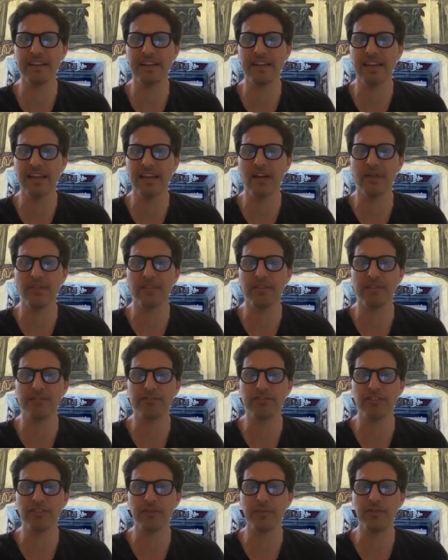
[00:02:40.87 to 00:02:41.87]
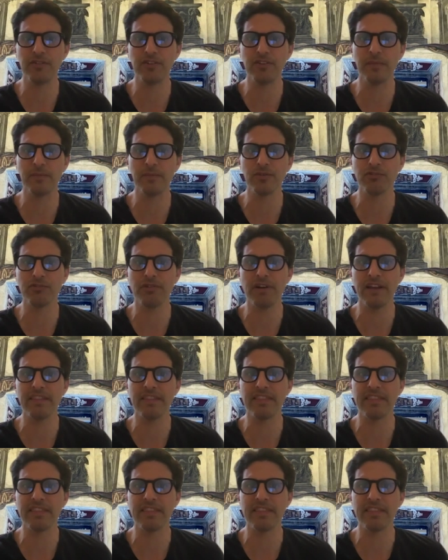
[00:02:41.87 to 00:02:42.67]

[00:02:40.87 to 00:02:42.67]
and the Etruscan Museum was great.